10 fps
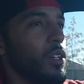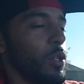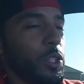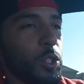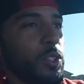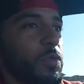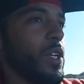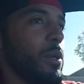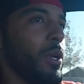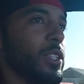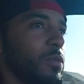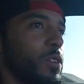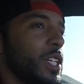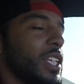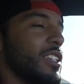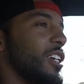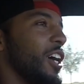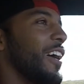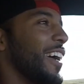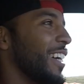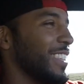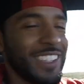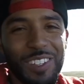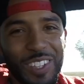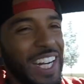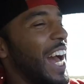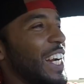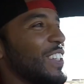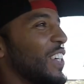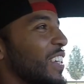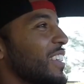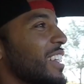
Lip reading: or it shoots flame out the front of the car or something. I don't know.